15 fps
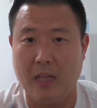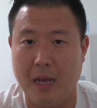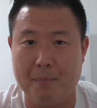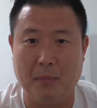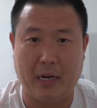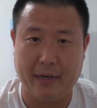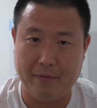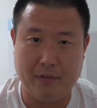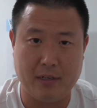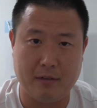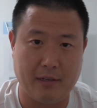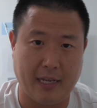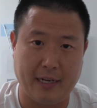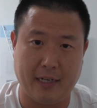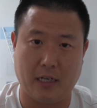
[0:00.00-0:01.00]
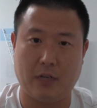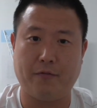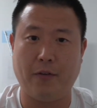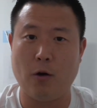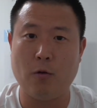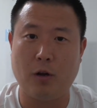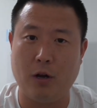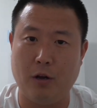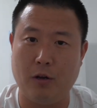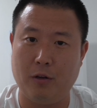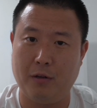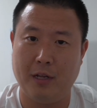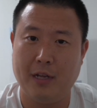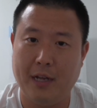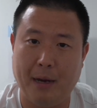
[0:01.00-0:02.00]
I'm not even getting a phone
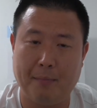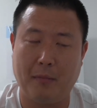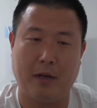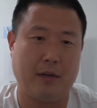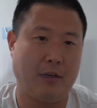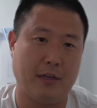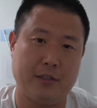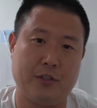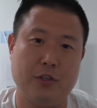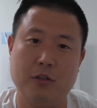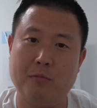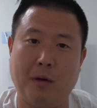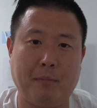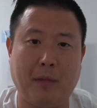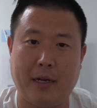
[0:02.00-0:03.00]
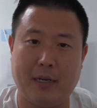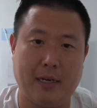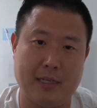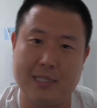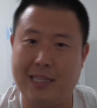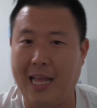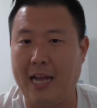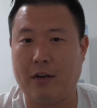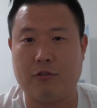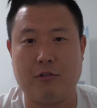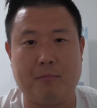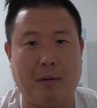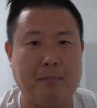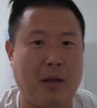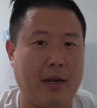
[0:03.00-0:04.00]
call, I'm not in a Zoom, I'm not in a Slack
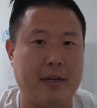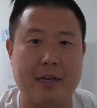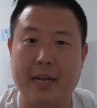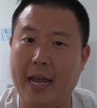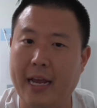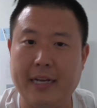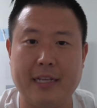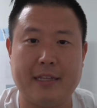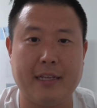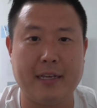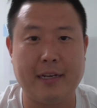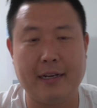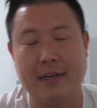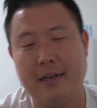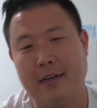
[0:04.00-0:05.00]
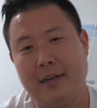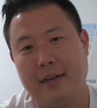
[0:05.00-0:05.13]
group, I'm not in anything,